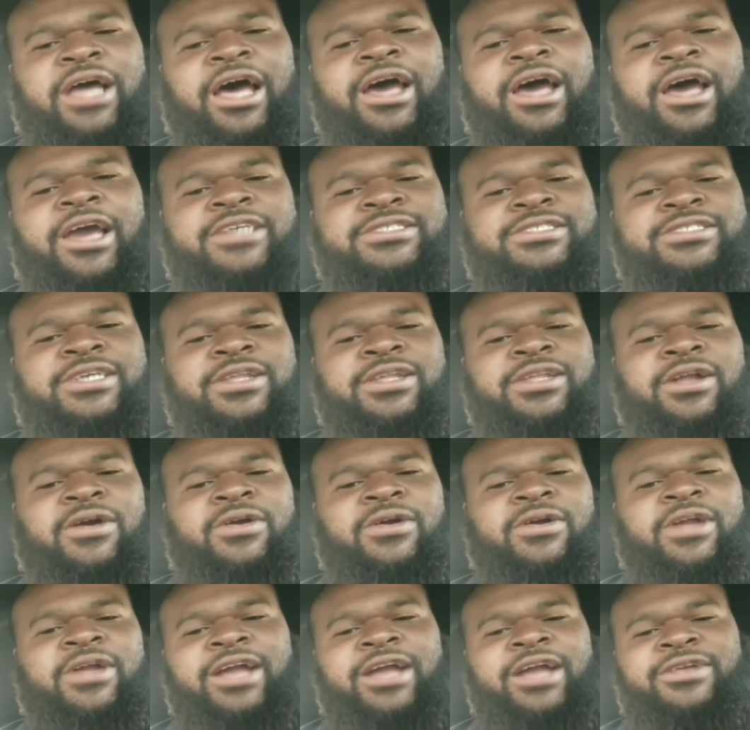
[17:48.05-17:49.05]
I actually
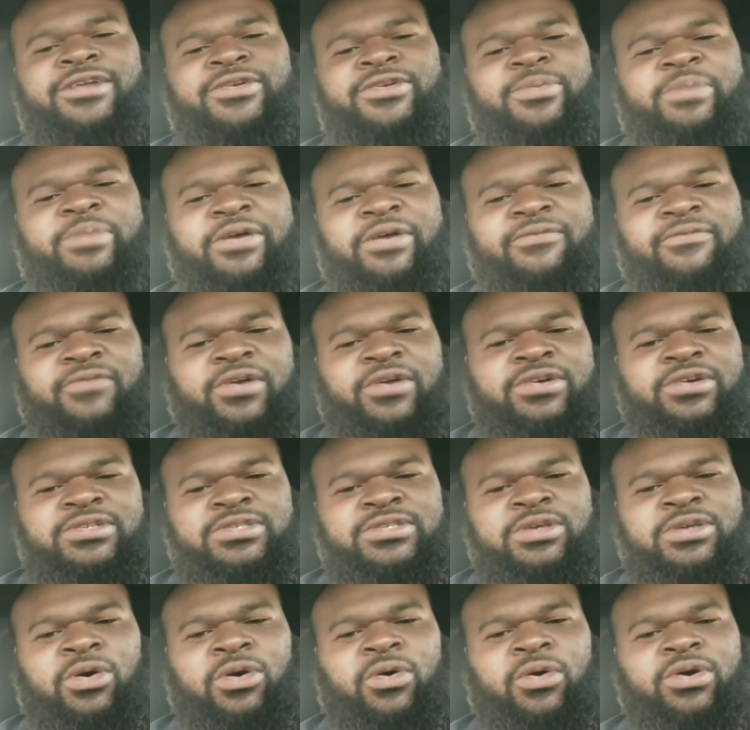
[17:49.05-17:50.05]
learned how to do my
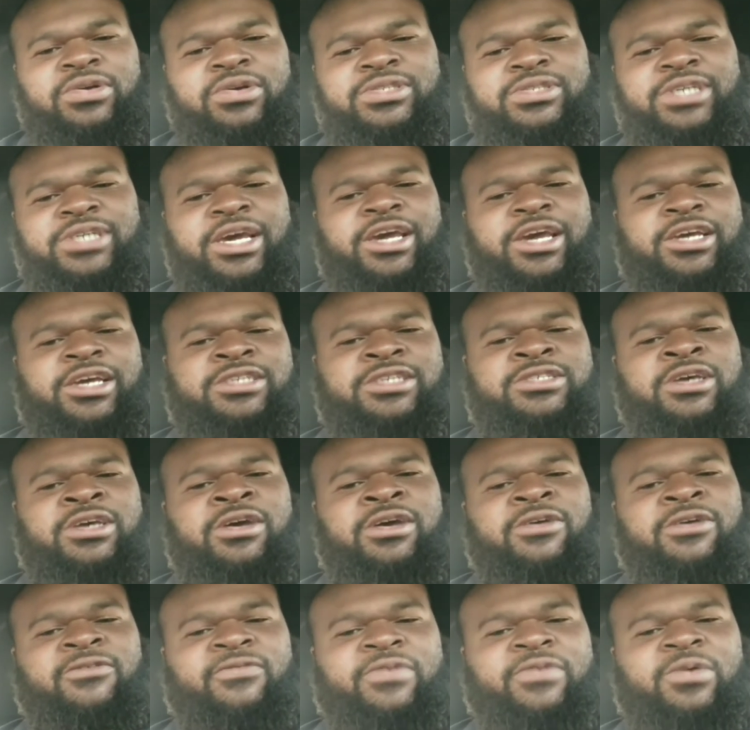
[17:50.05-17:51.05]
first oil change
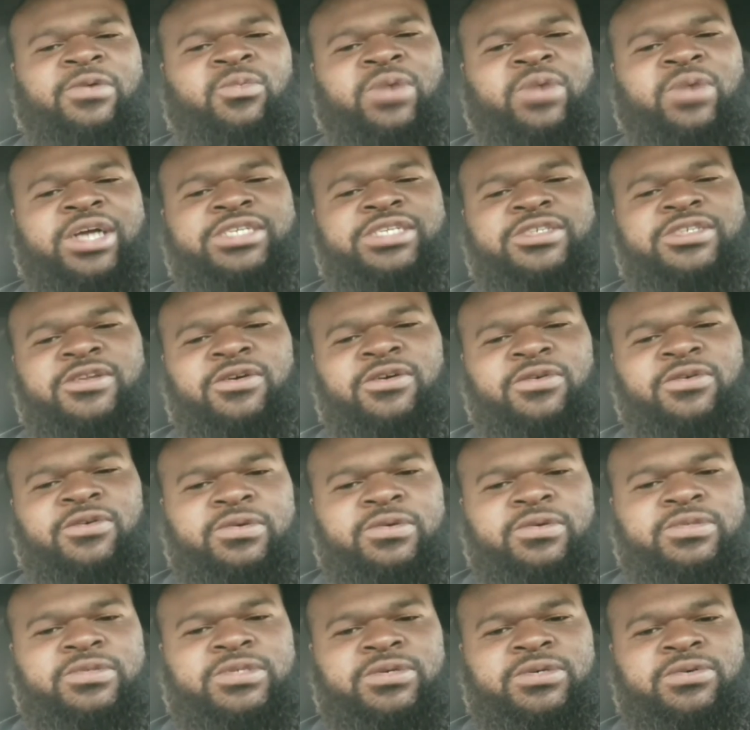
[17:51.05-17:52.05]
from watching on
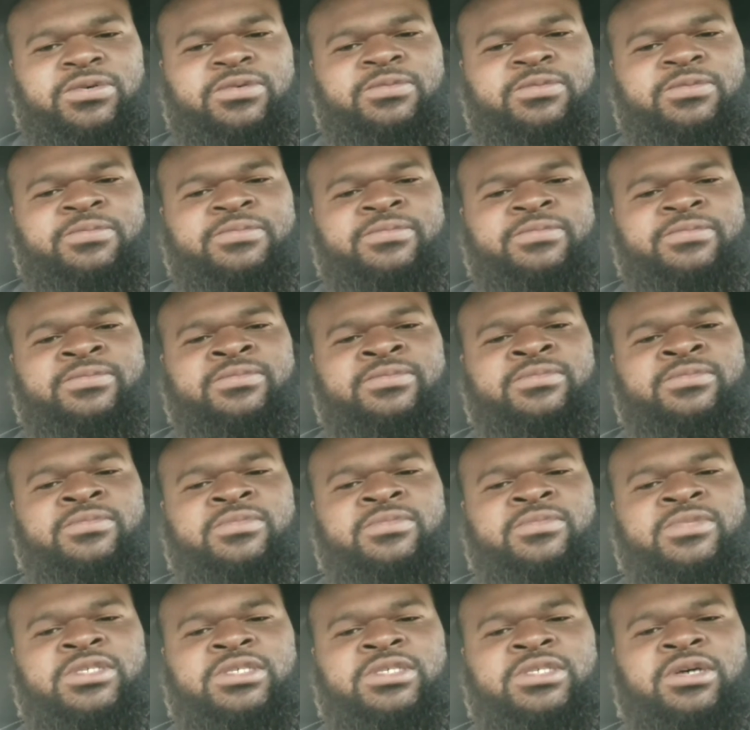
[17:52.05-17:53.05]
YouTube.
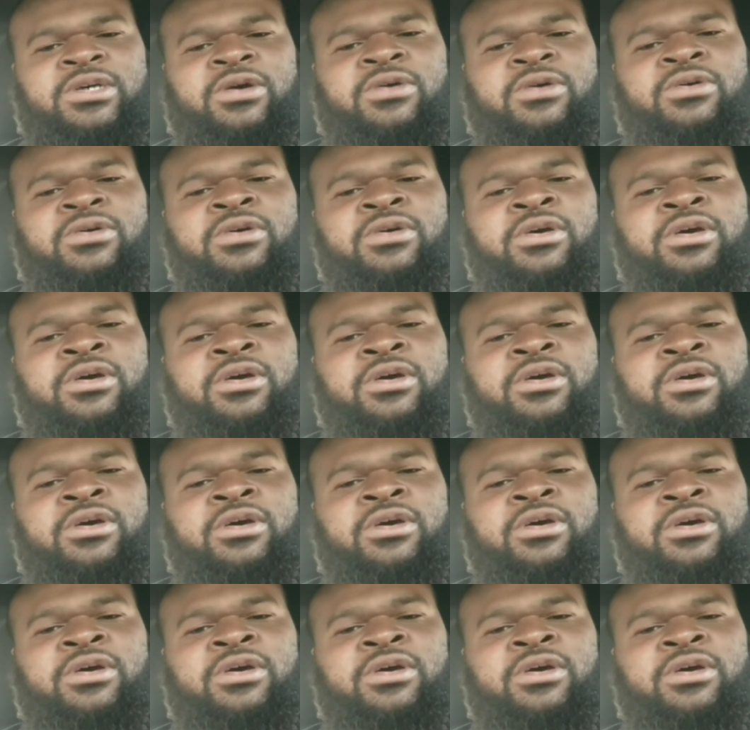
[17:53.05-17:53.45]
So